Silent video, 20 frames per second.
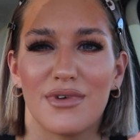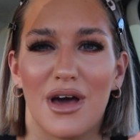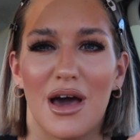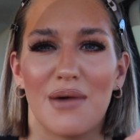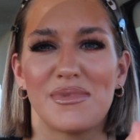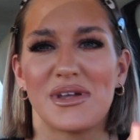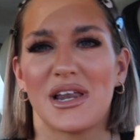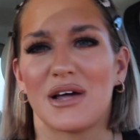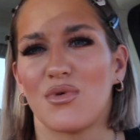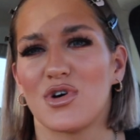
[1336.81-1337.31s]

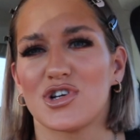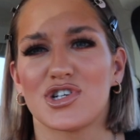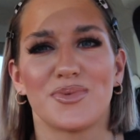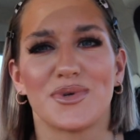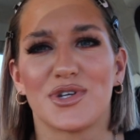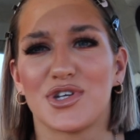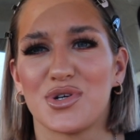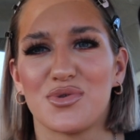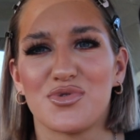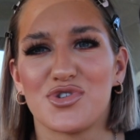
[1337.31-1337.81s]
I mean, I watch
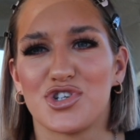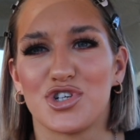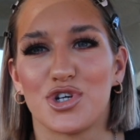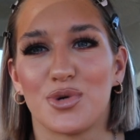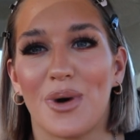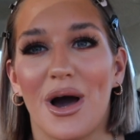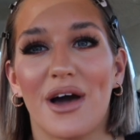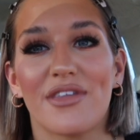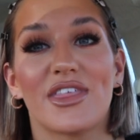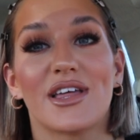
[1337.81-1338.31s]
him on
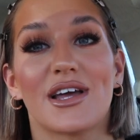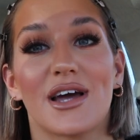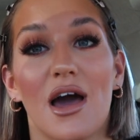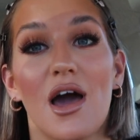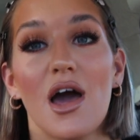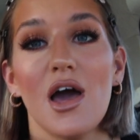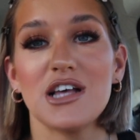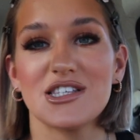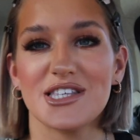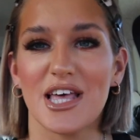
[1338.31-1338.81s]
YouTube. I think
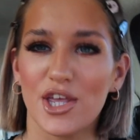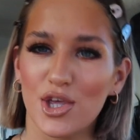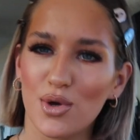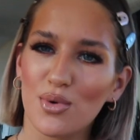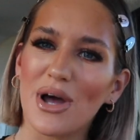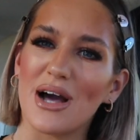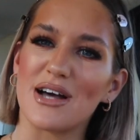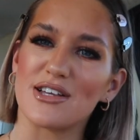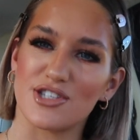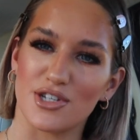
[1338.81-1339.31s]
it's like
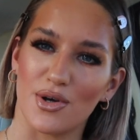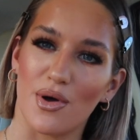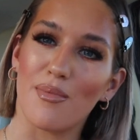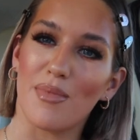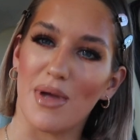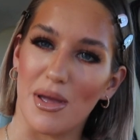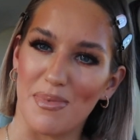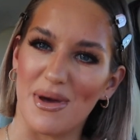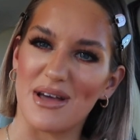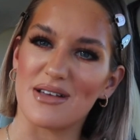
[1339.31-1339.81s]
you guys
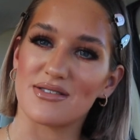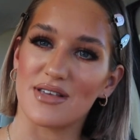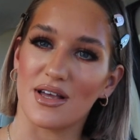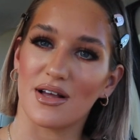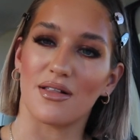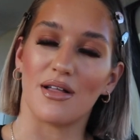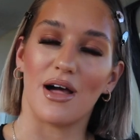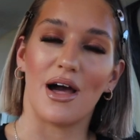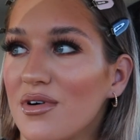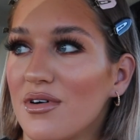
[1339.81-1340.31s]
knowing me, basically.